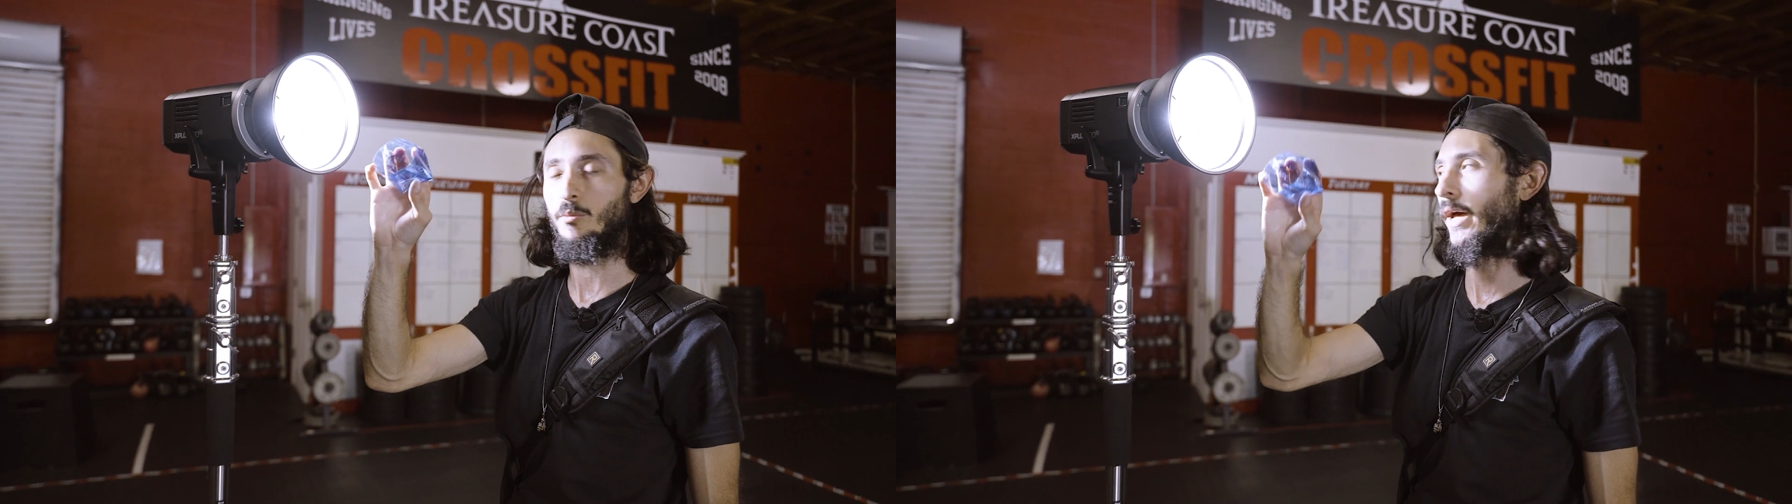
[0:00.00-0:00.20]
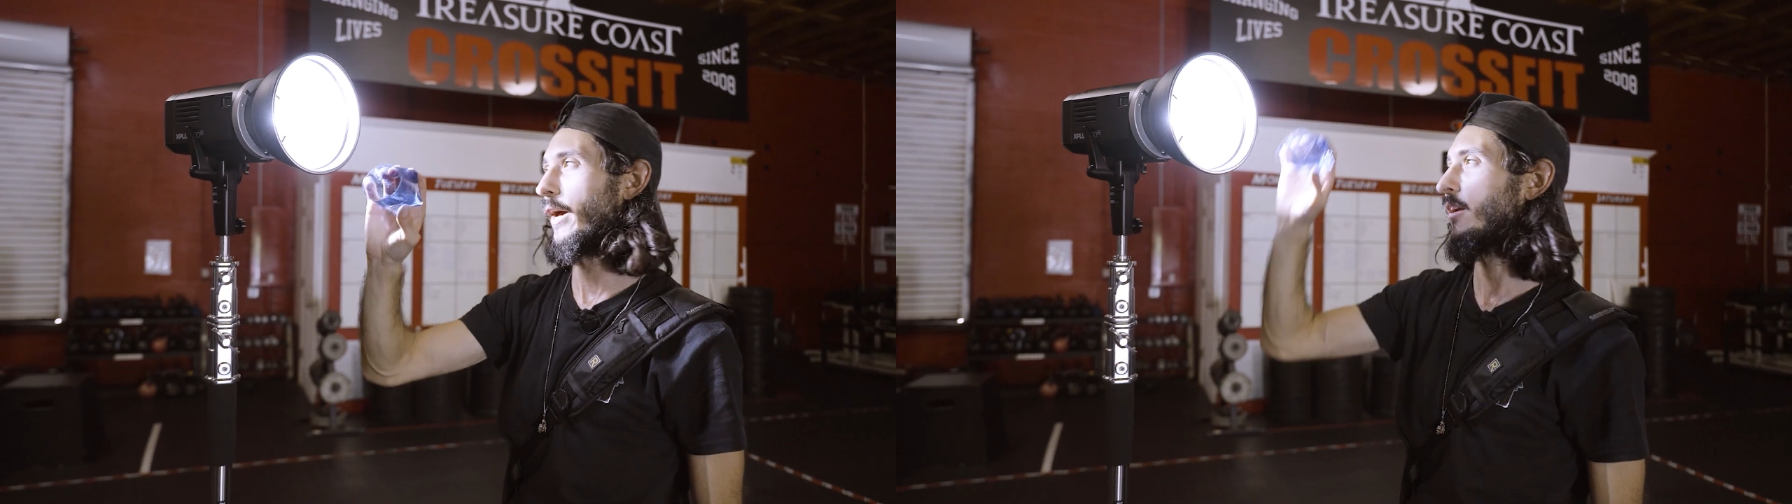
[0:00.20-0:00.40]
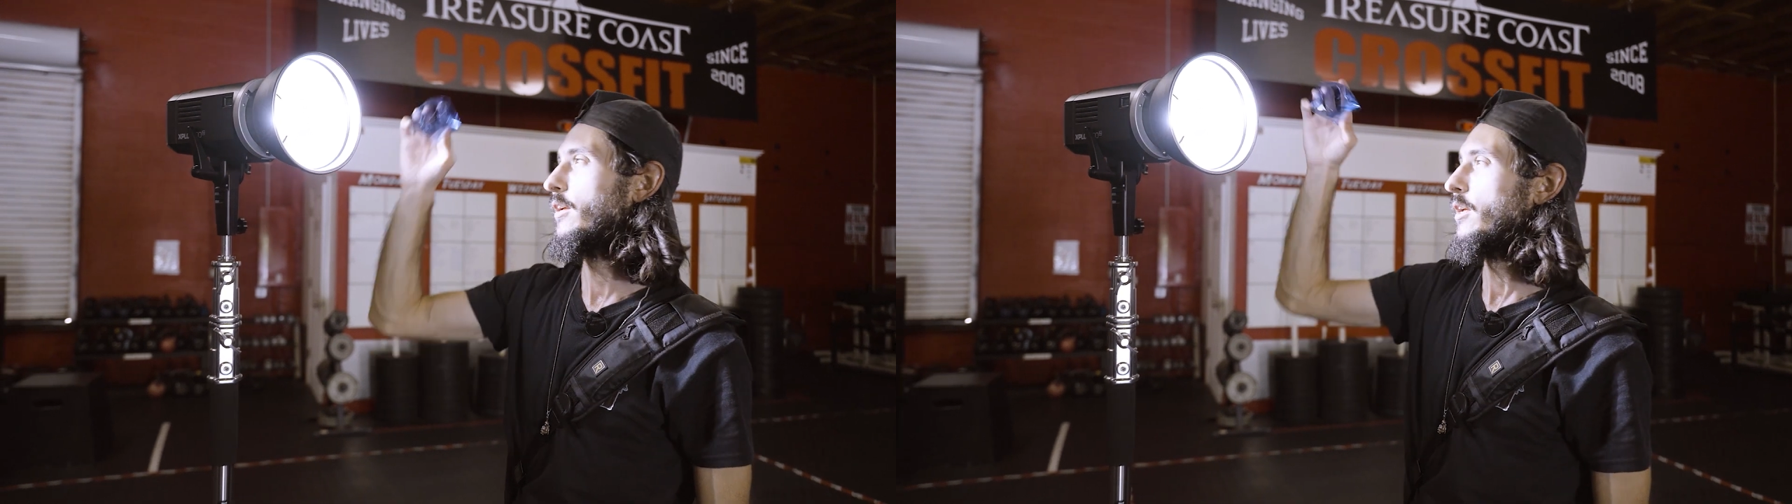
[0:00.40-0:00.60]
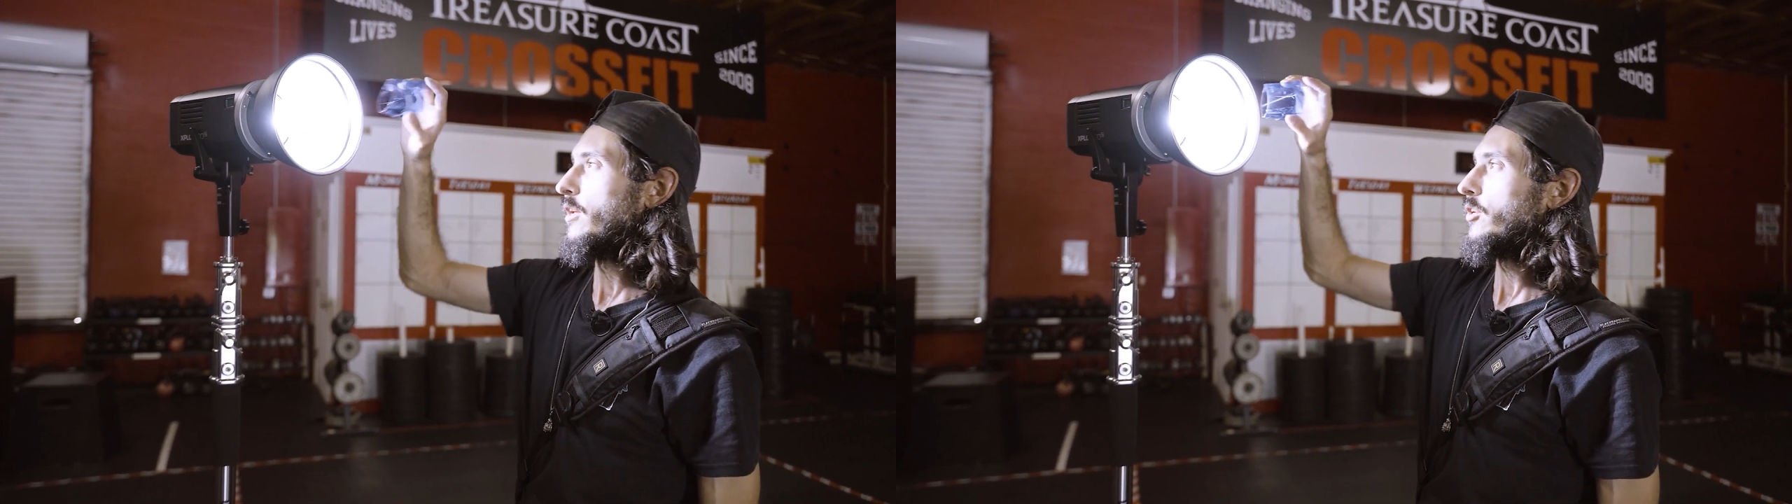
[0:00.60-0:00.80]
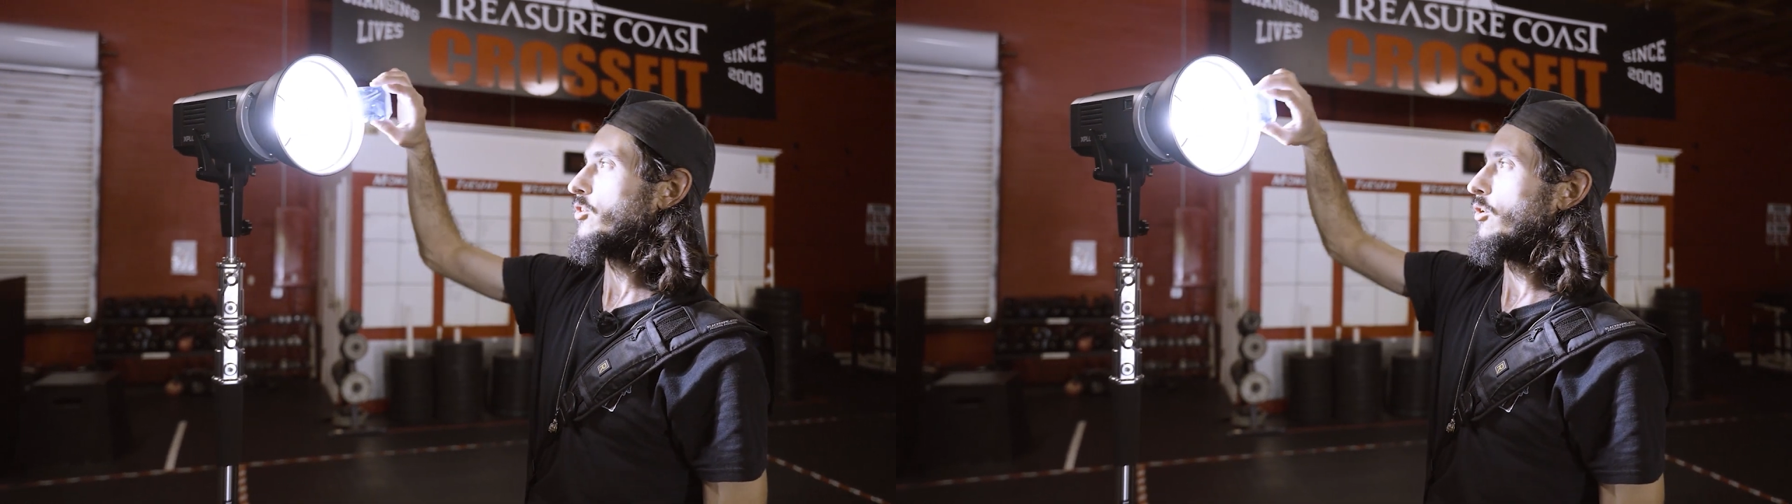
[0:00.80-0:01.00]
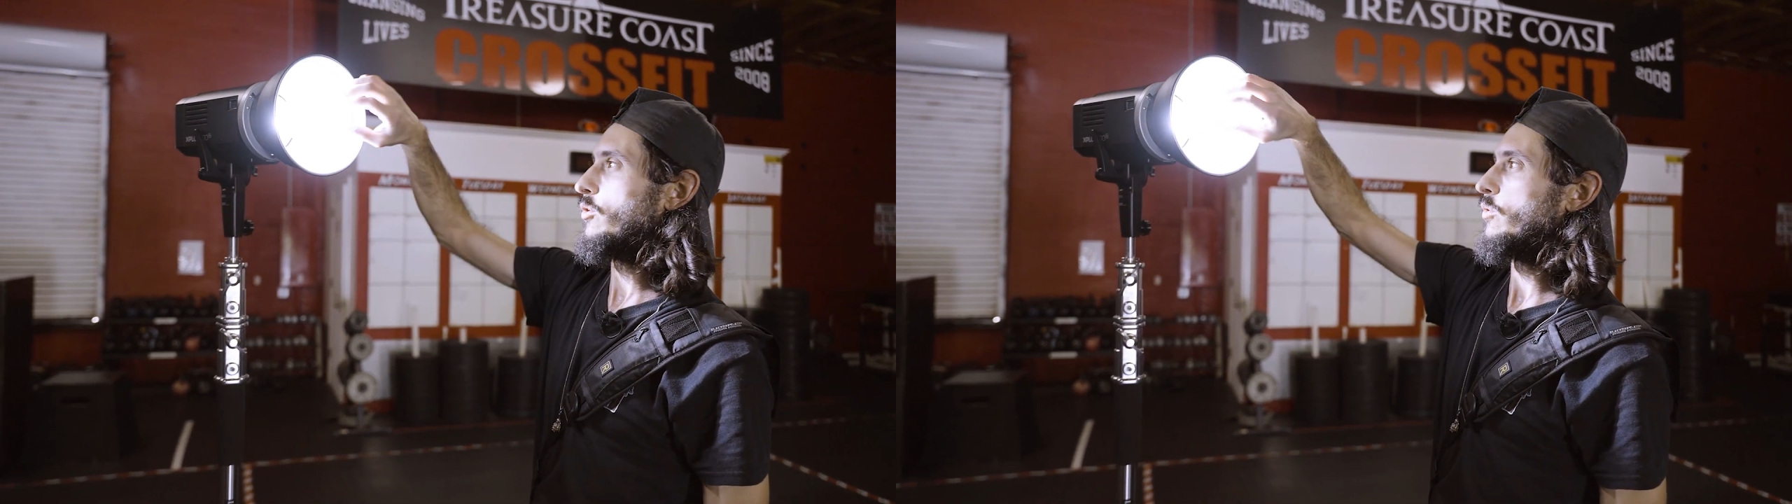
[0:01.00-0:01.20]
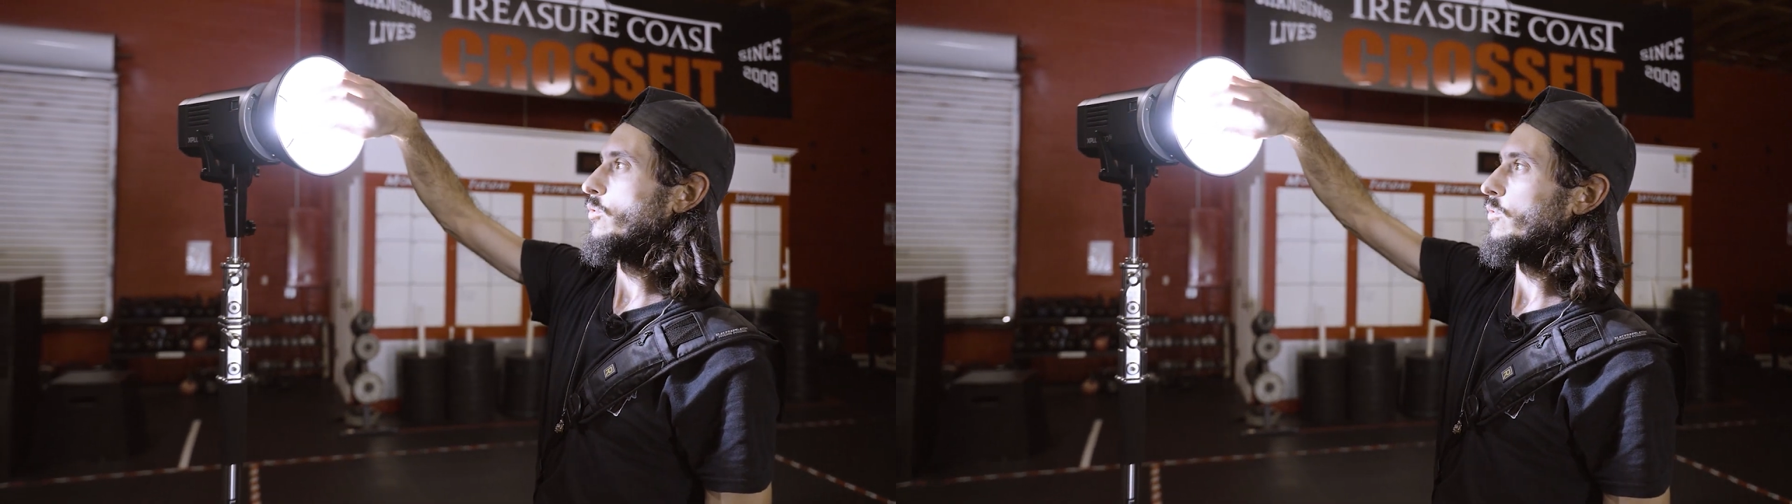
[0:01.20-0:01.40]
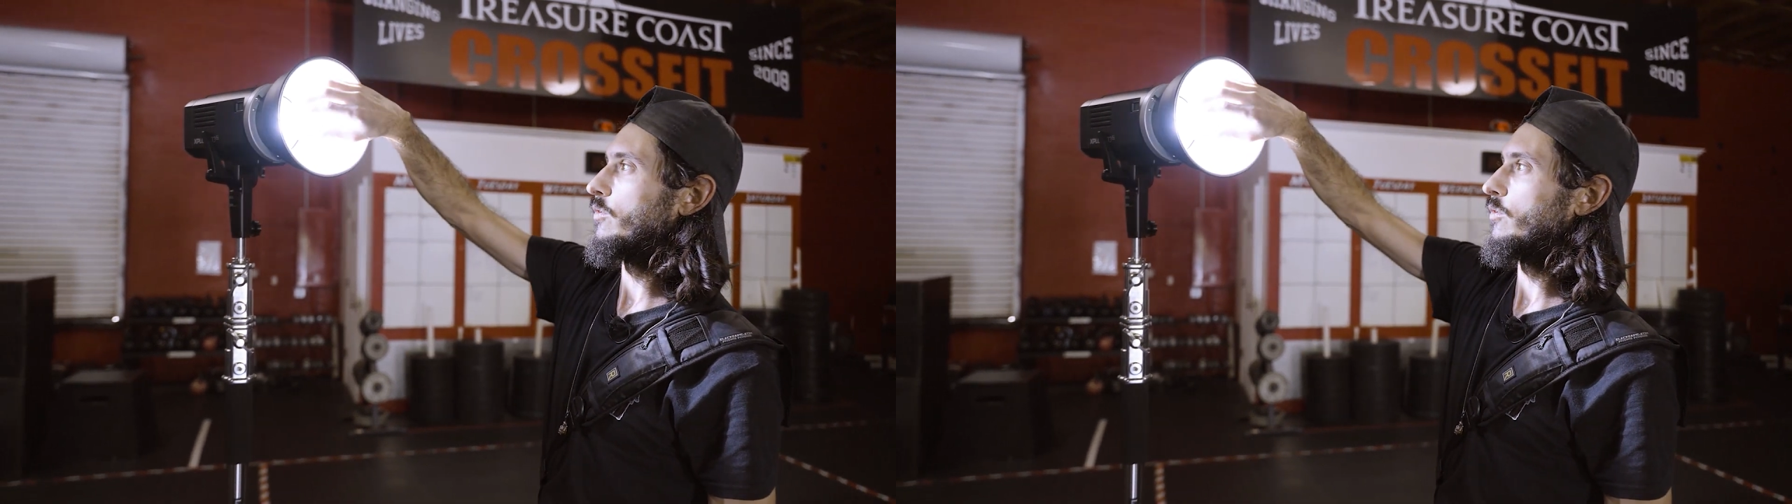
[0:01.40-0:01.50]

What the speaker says: pack. So